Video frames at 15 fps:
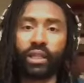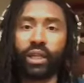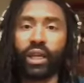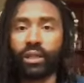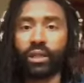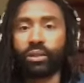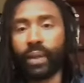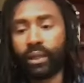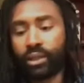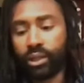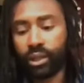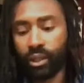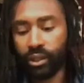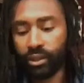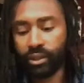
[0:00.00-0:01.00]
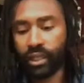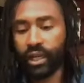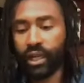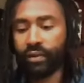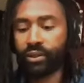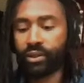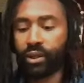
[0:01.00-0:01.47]
yeah, about 2 years that
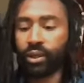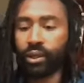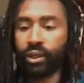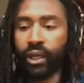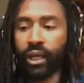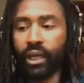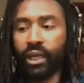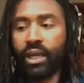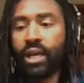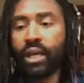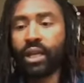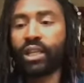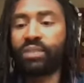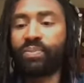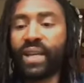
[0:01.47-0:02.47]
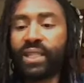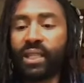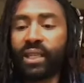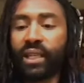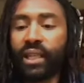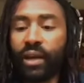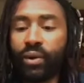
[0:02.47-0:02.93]
I've started like, cause
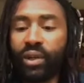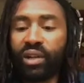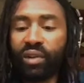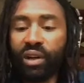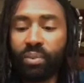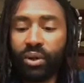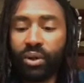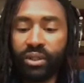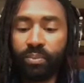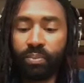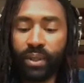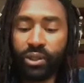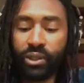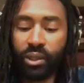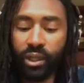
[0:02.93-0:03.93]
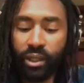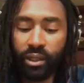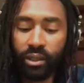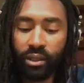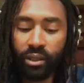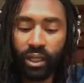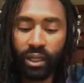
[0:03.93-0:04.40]
basically like whenever I post a picture
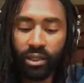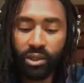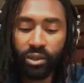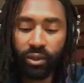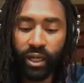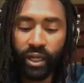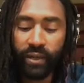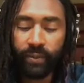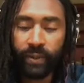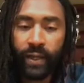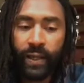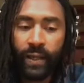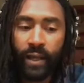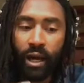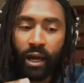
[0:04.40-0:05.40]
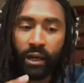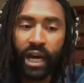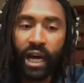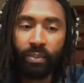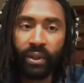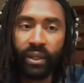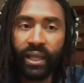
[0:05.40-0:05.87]
on Instagram, I'll
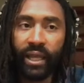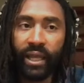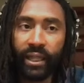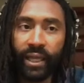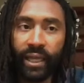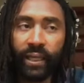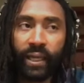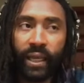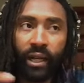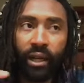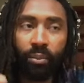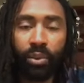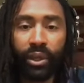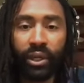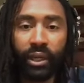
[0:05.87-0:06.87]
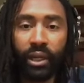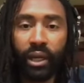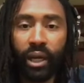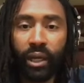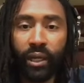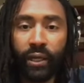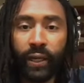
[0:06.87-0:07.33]
copy that link and I'll put it
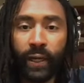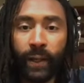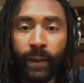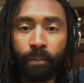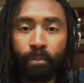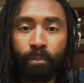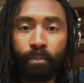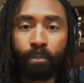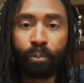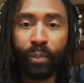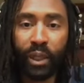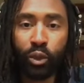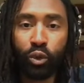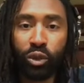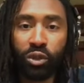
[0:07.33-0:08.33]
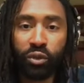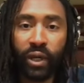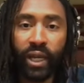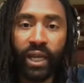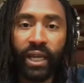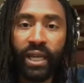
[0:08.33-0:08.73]
on Pinterest. Right.